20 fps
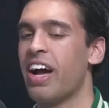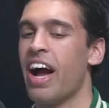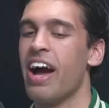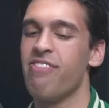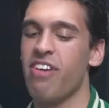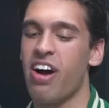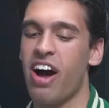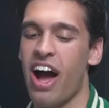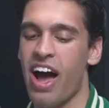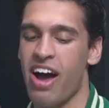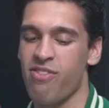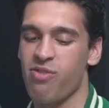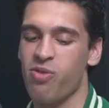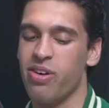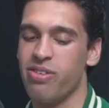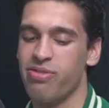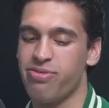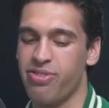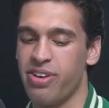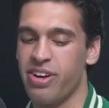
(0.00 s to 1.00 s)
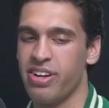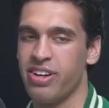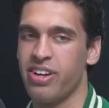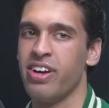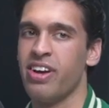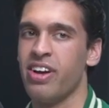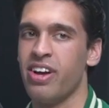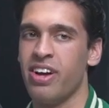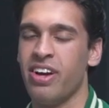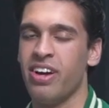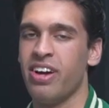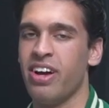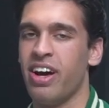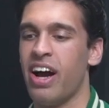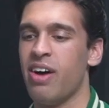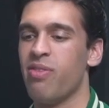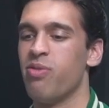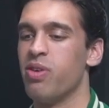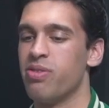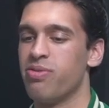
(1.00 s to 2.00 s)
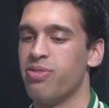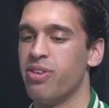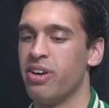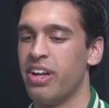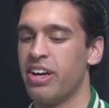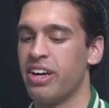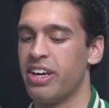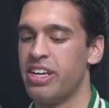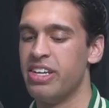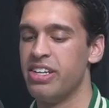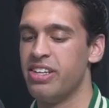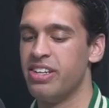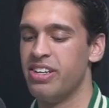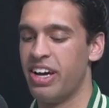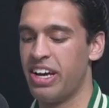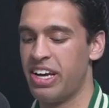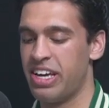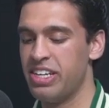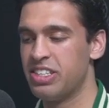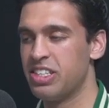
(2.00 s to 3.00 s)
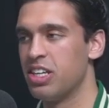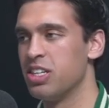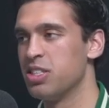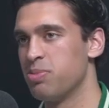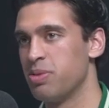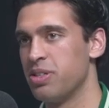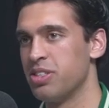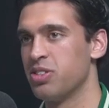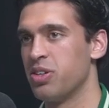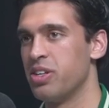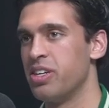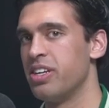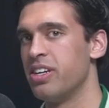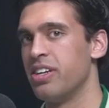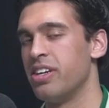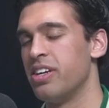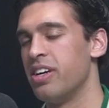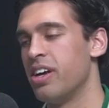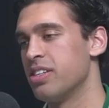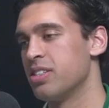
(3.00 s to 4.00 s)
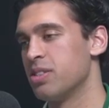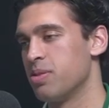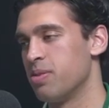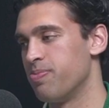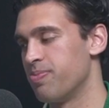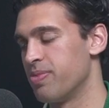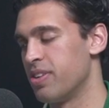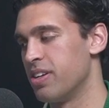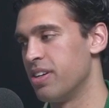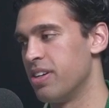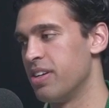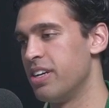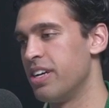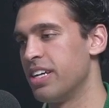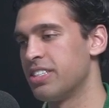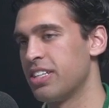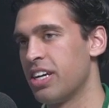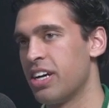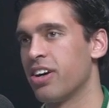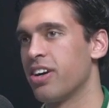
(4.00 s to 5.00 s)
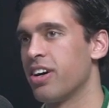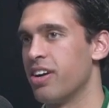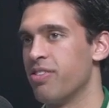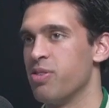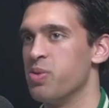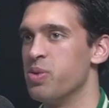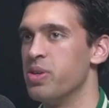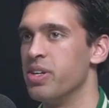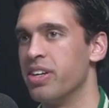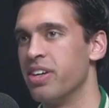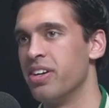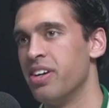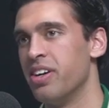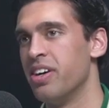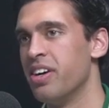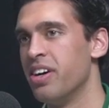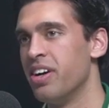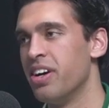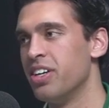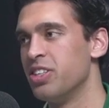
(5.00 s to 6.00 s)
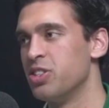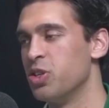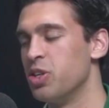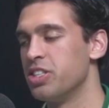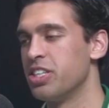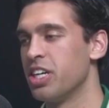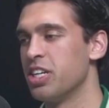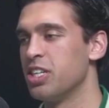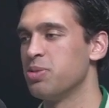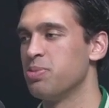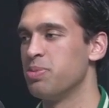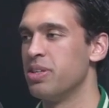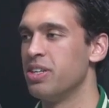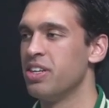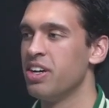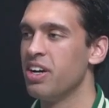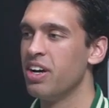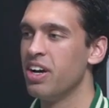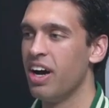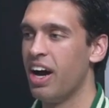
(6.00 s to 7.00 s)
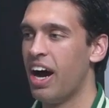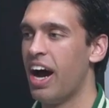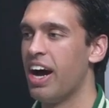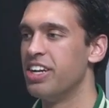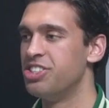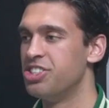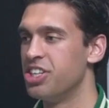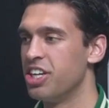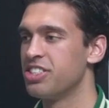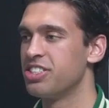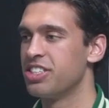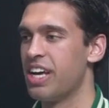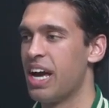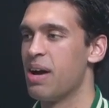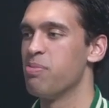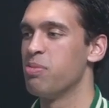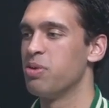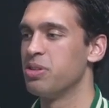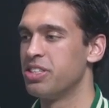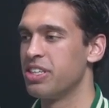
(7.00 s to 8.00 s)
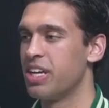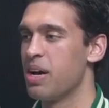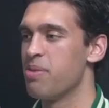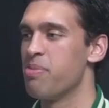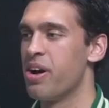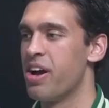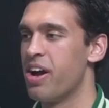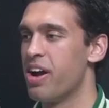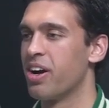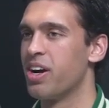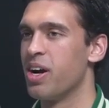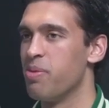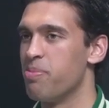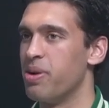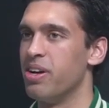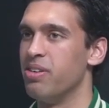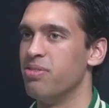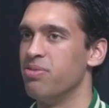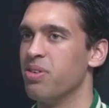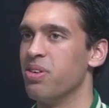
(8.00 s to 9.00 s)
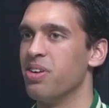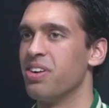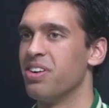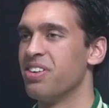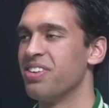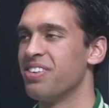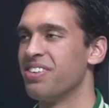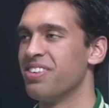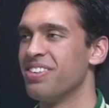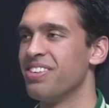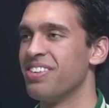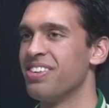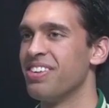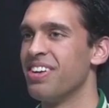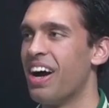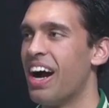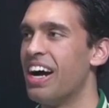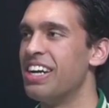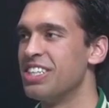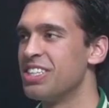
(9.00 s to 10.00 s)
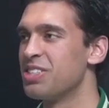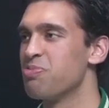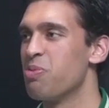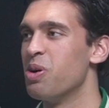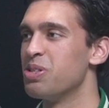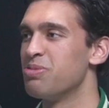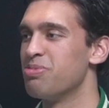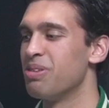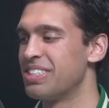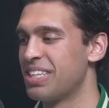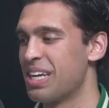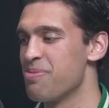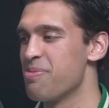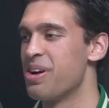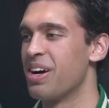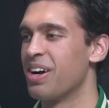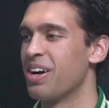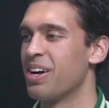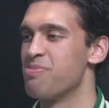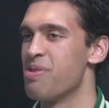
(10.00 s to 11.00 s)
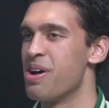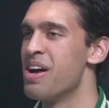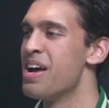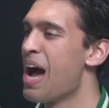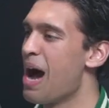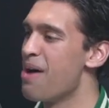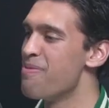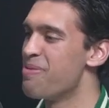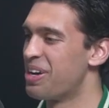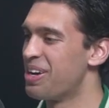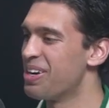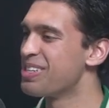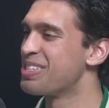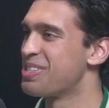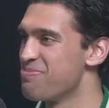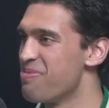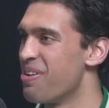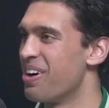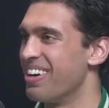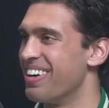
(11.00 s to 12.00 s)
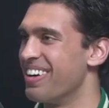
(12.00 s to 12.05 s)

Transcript: I, yeah. I have one friend. I have one friend. Like he, like he tells me. So he he has a he gets a haircut every week. Yeah. So he tells me I just gambled to get my haircut paid for. I just forced bet to get my haircut paid. I'm like, you're smart.